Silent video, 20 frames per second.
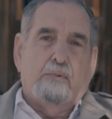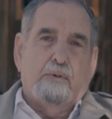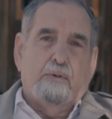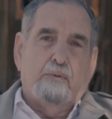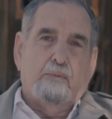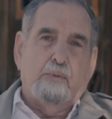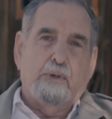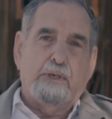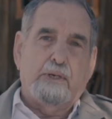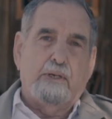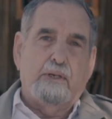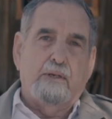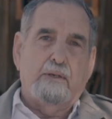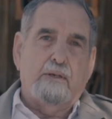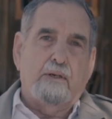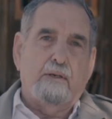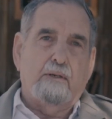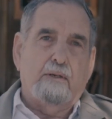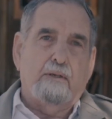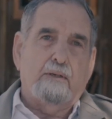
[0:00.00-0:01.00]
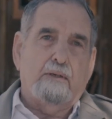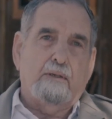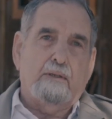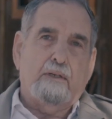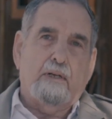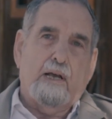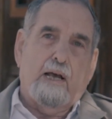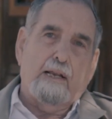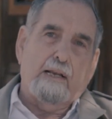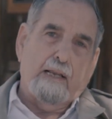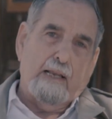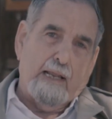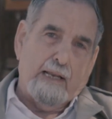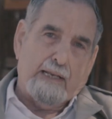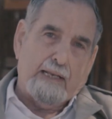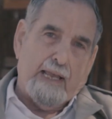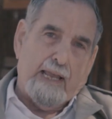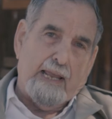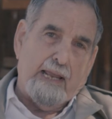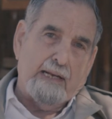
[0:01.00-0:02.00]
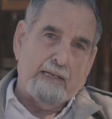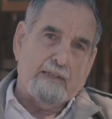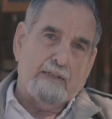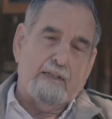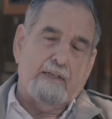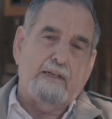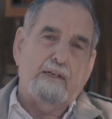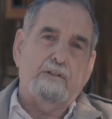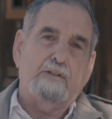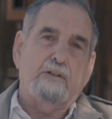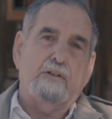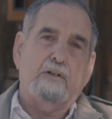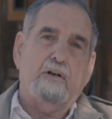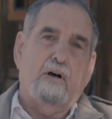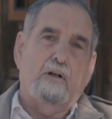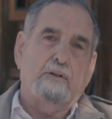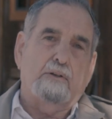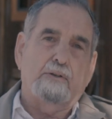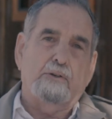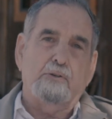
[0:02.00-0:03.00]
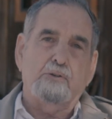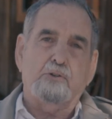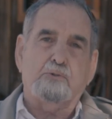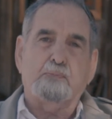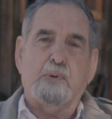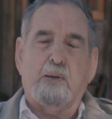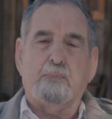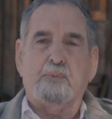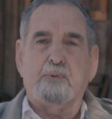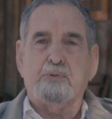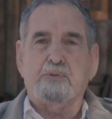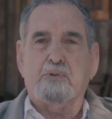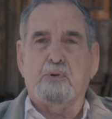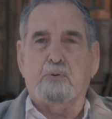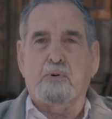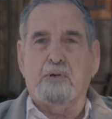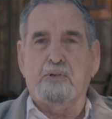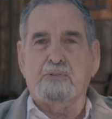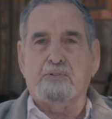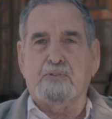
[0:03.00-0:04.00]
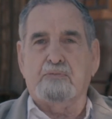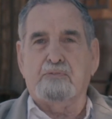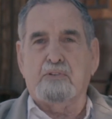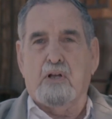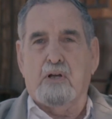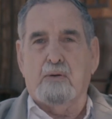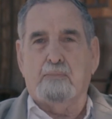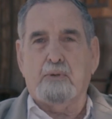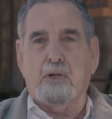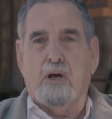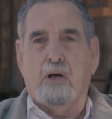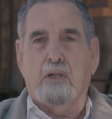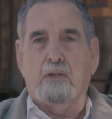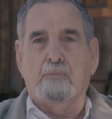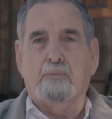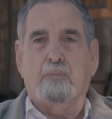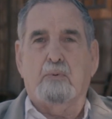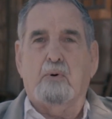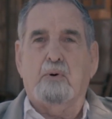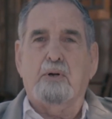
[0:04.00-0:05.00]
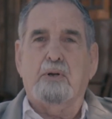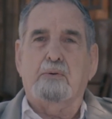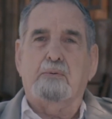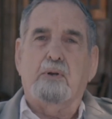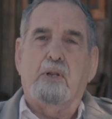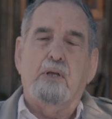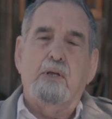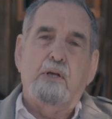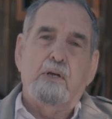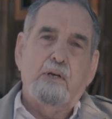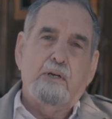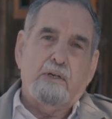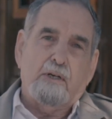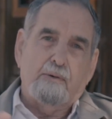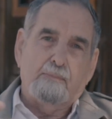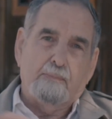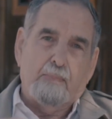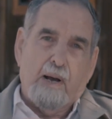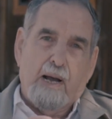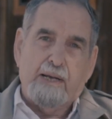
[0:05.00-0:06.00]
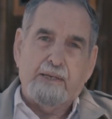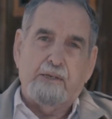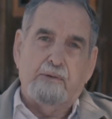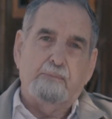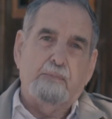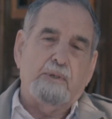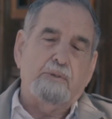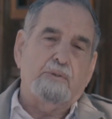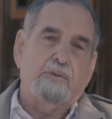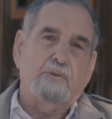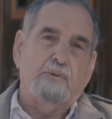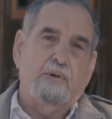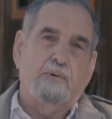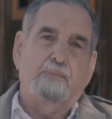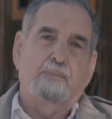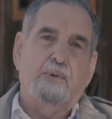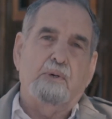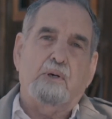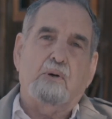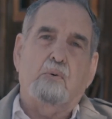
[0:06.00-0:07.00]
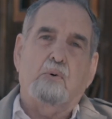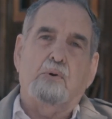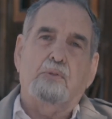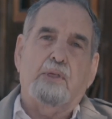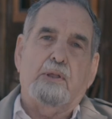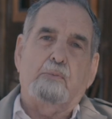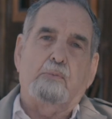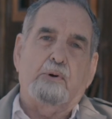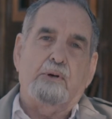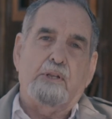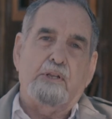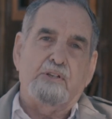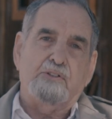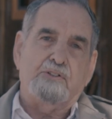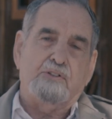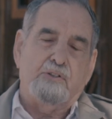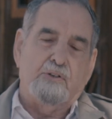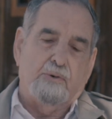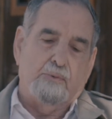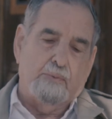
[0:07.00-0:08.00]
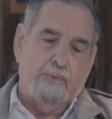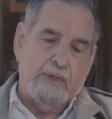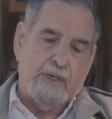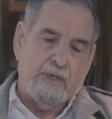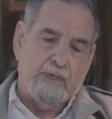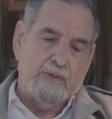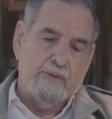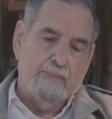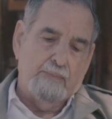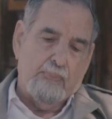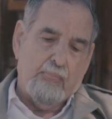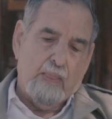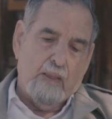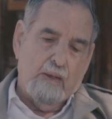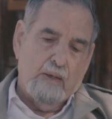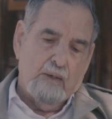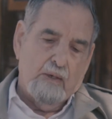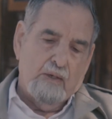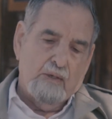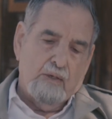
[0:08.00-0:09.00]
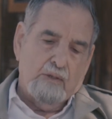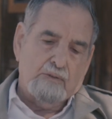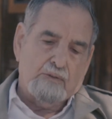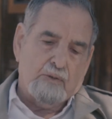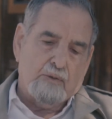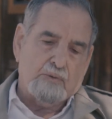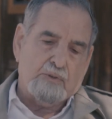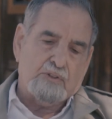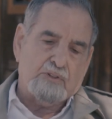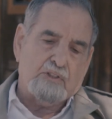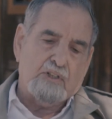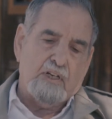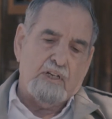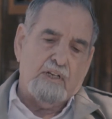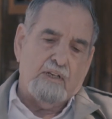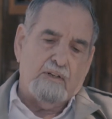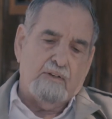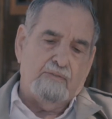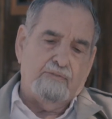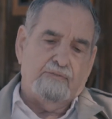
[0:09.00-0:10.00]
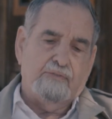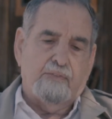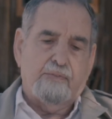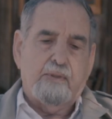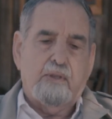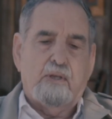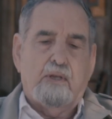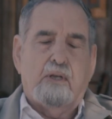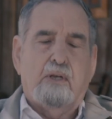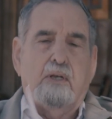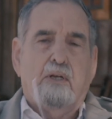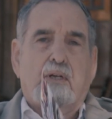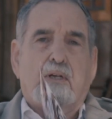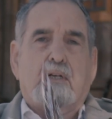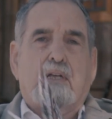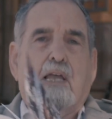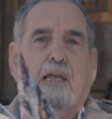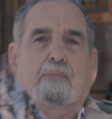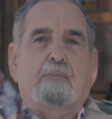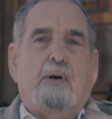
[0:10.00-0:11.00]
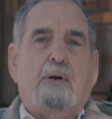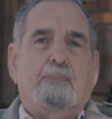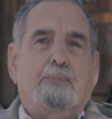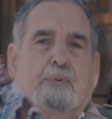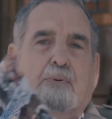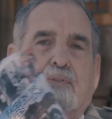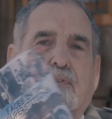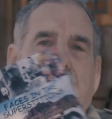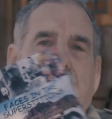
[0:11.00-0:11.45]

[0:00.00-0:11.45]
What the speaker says: went in, kind of like Hank did. He took all the newspaper stories of Tom Columborn and combined them into a book where they were easy to read. So Steve came up with